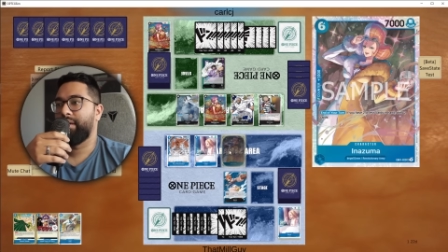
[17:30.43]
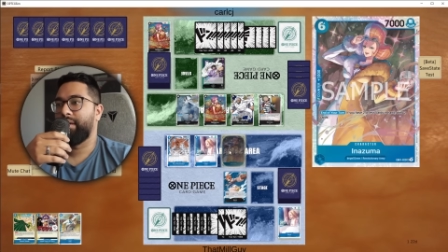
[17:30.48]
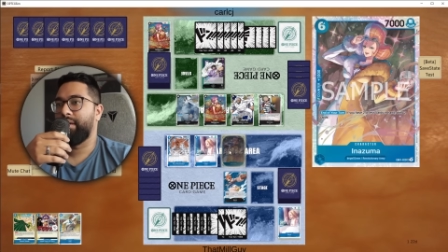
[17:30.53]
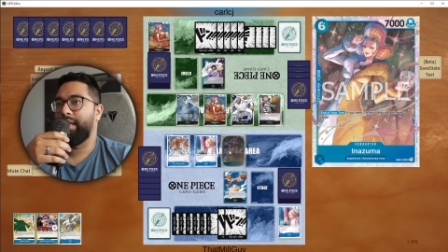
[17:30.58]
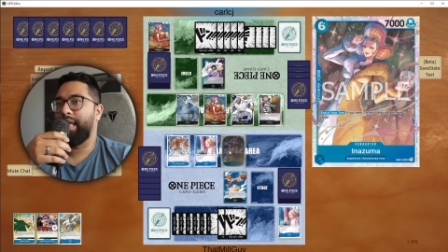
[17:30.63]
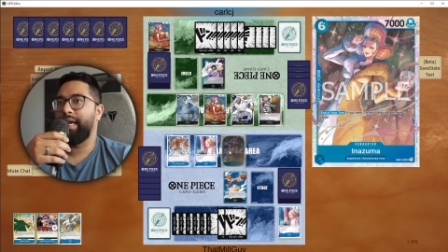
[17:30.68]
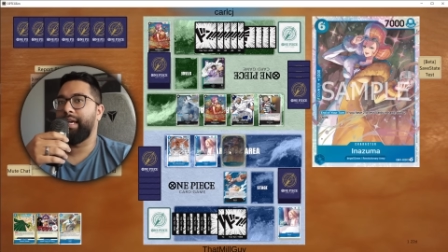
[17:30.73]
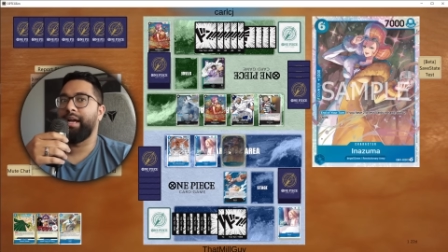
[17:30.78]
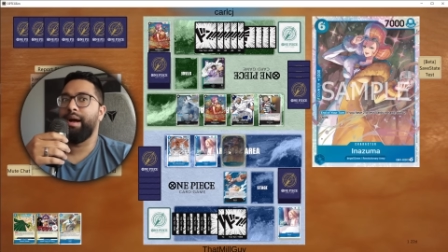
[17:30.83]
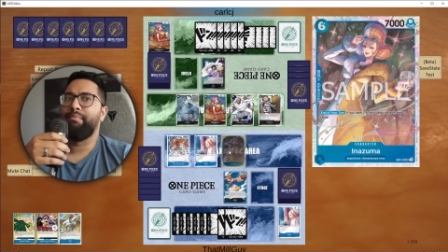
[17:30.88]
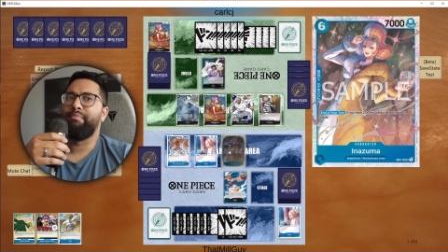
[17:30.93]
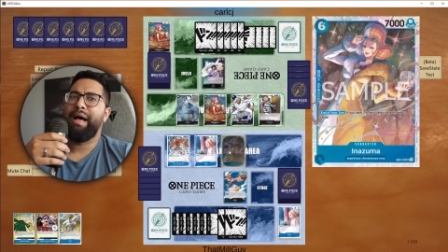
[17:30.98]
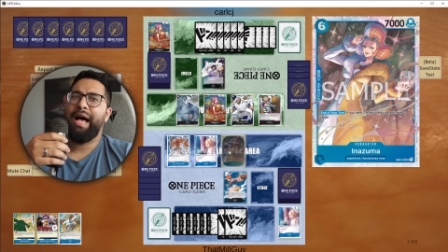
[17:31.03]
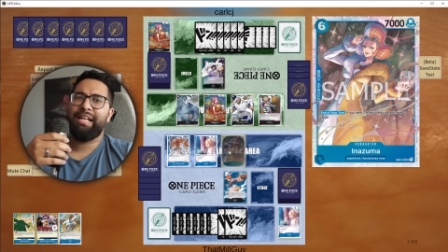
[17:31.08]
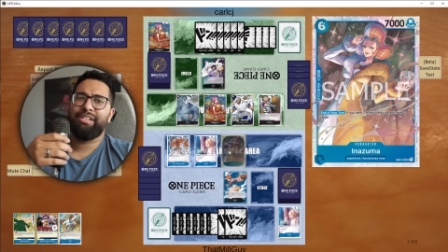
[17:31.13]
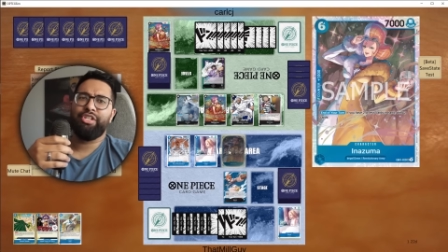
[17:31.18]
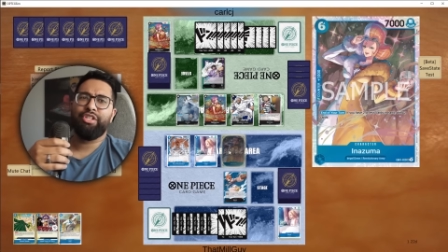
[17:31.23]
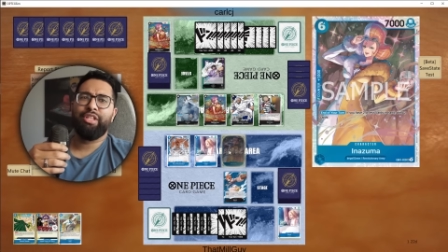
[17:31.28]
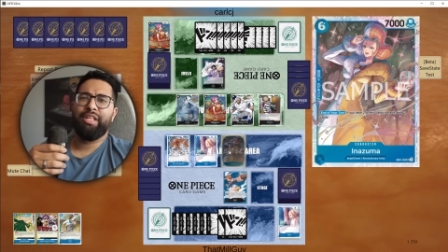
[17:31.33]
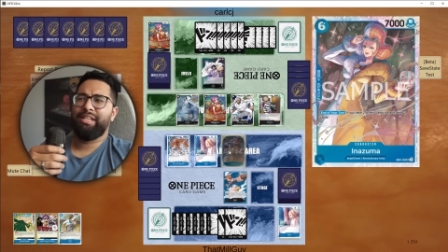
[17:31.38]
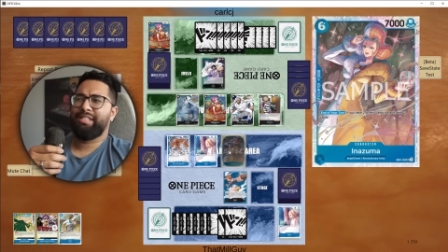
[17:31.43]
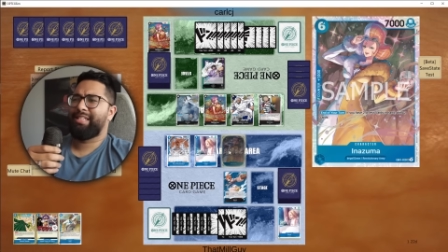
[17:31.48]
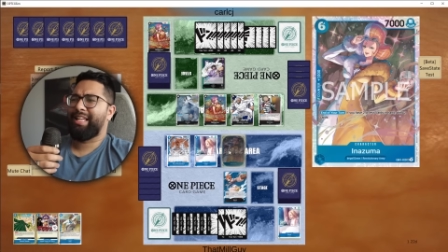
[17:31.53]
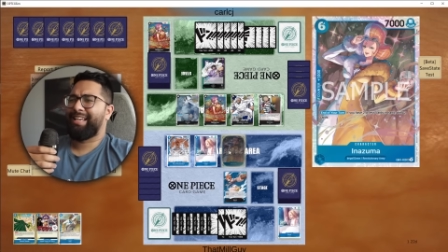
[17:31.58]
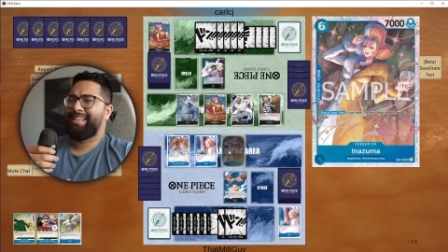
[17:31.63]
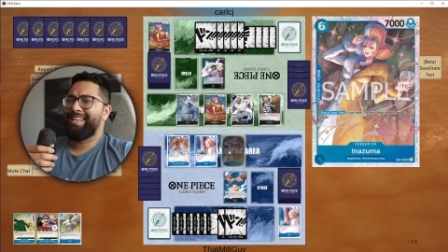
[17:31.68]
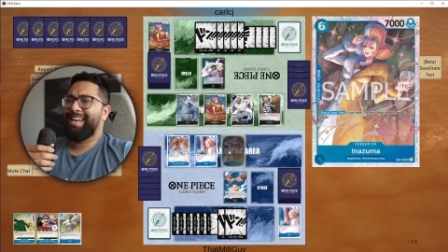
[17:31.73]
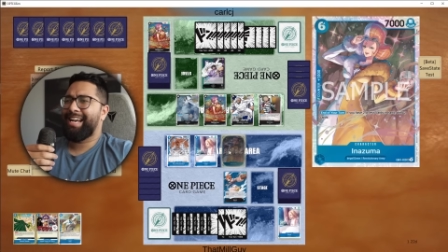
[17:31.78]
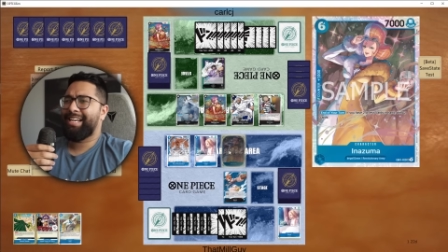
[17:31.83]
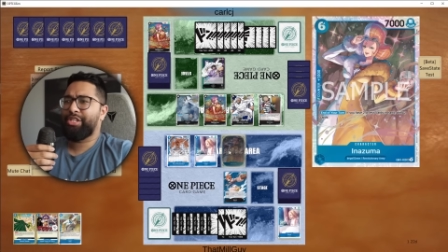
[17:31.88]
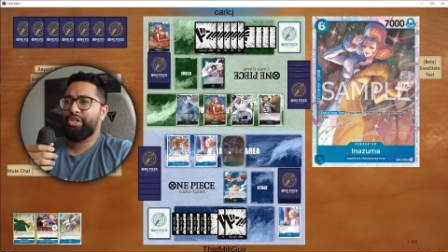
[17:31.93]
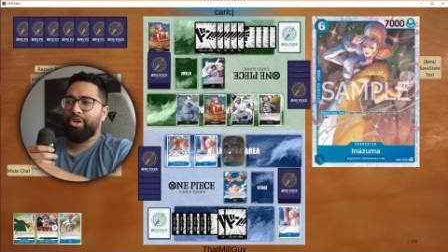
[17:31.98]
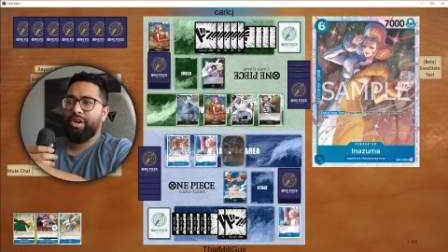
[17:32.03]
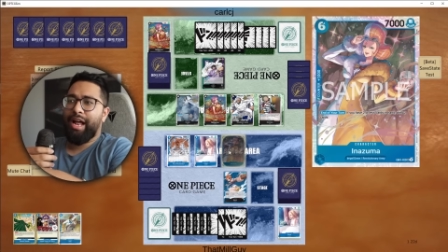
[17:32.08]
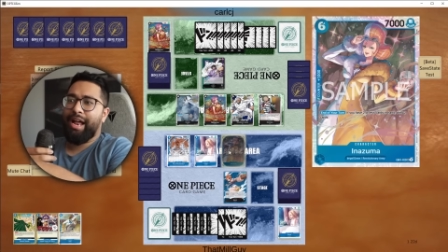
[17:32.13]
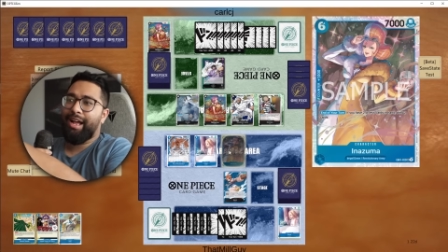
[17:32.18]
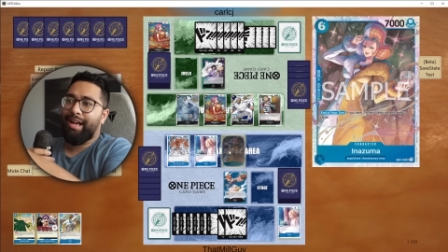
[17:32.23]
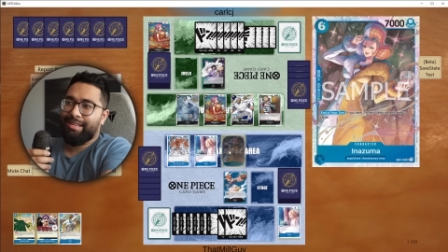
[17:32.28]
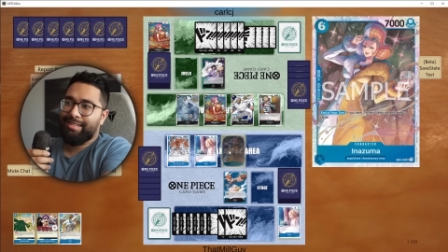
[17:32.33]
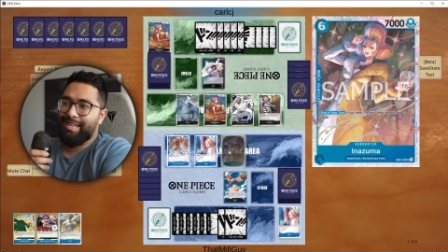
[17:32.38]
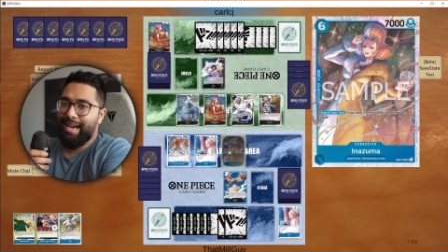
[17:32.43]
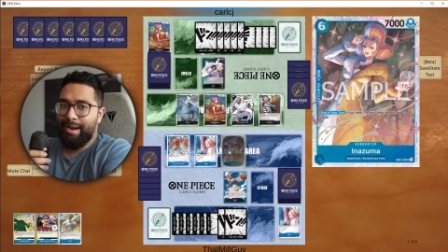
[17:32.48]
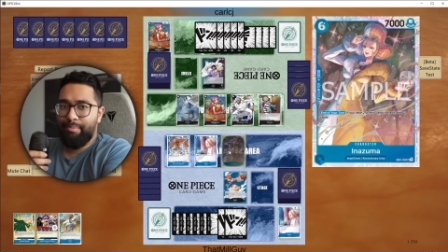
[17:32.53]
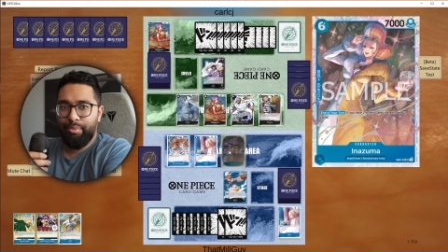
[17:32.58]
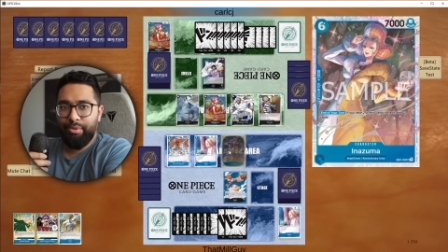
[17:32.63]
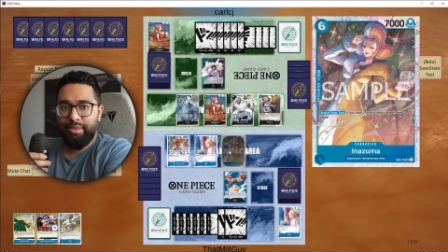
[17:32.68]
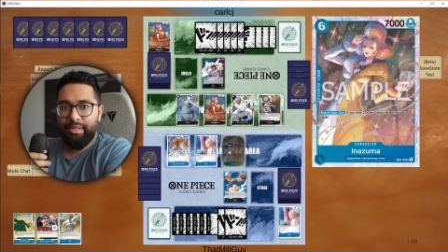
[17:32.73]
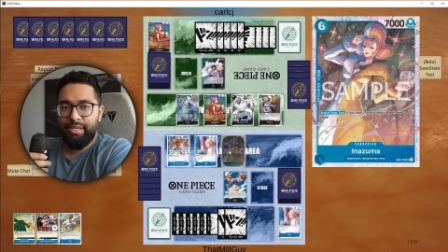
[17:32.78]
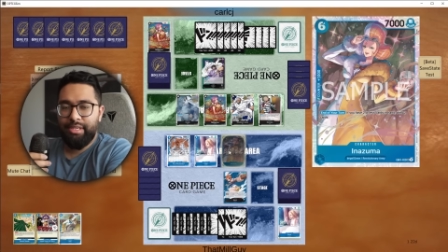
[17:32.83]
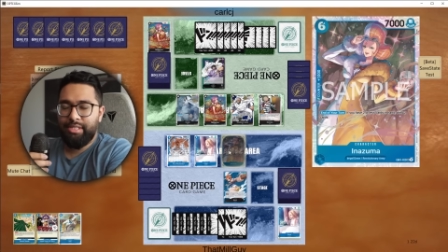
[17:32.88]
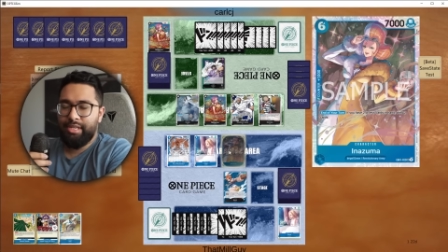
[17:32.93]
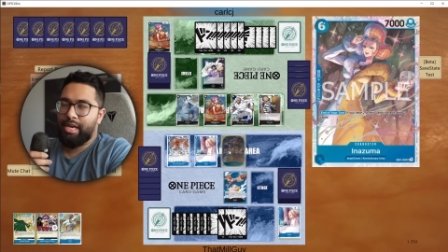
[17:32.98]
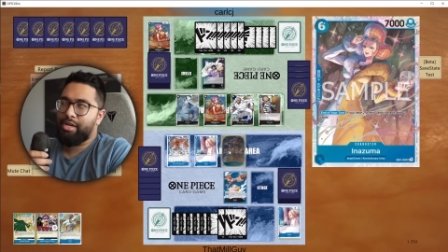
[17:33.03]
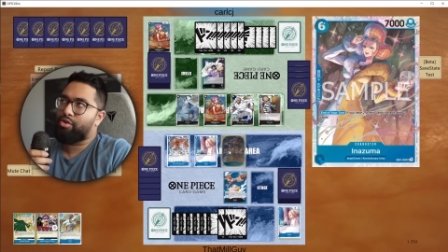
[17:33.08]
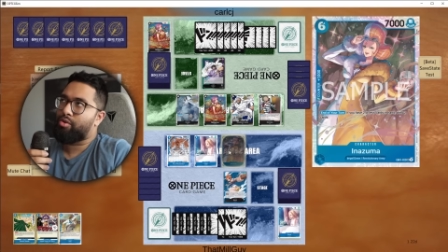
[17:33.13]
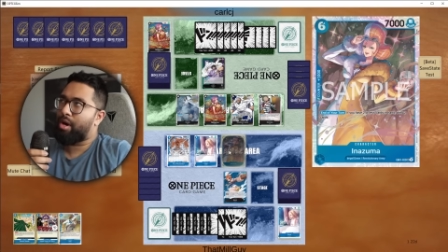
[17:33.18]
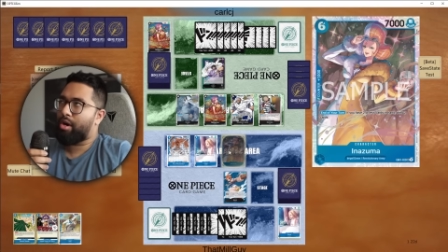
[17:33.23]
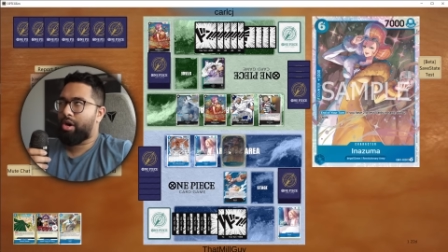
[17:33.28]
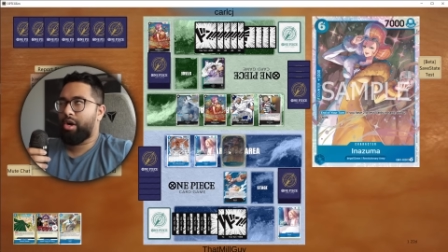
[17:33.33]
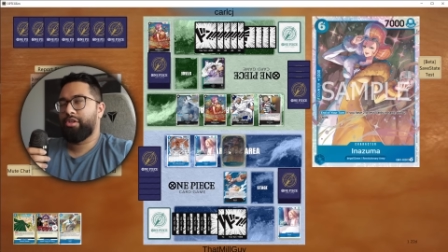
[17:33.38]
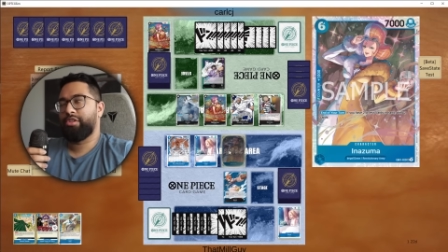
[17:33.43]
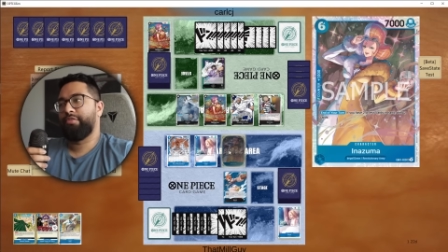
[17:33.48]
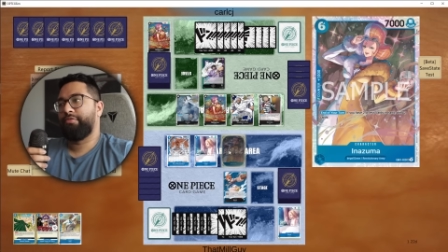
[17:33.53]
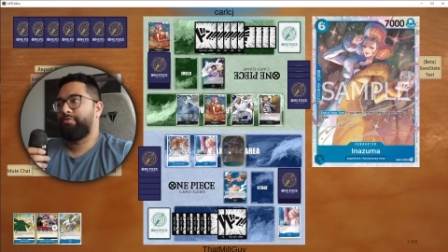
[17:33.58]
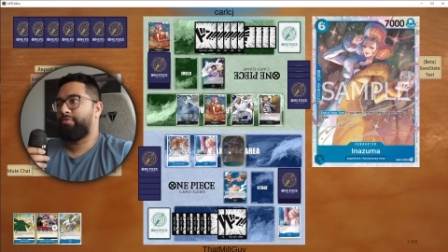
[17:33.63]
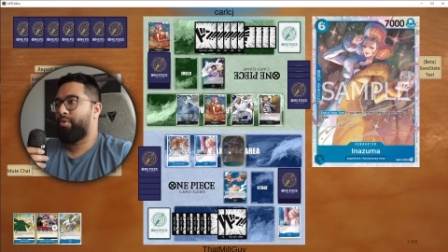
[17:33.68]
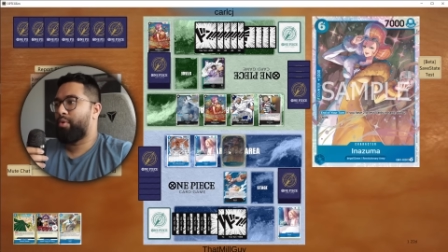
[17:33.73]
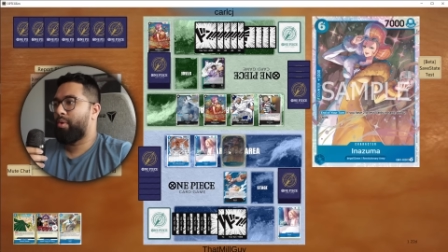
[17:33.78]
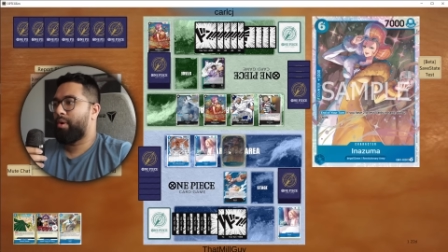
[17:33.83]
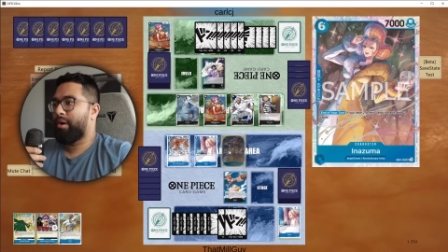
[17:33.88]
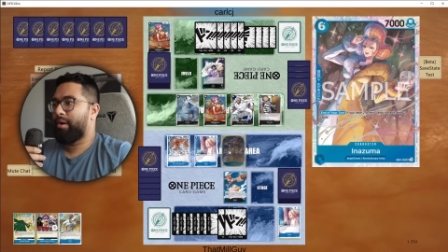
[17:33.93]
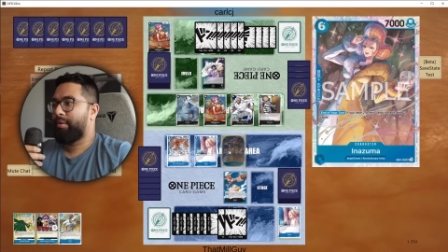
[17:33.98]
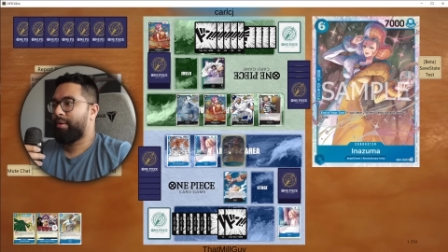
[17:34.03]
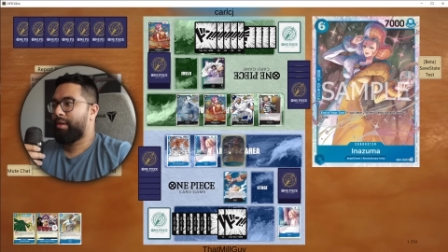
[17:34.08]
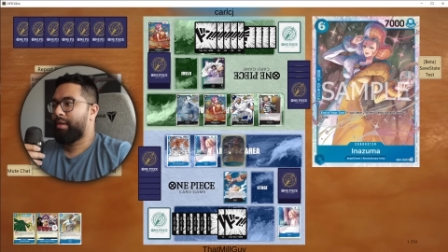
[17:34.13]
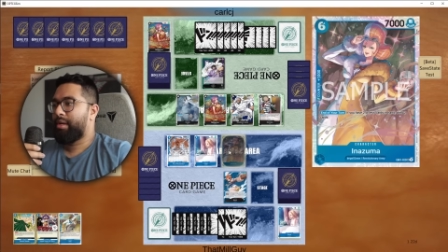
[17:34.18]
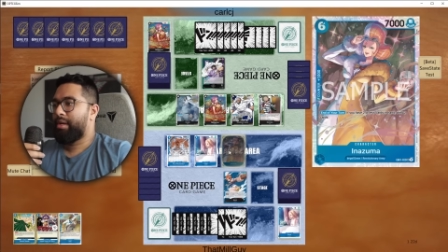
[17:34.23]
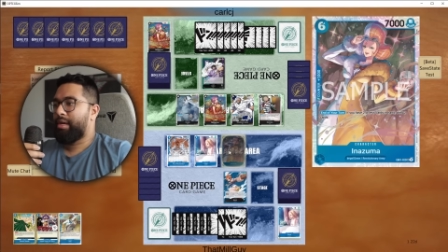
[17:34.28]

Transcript: Like, imagine this. Like, next turn I on tap with this. I draw a card to four.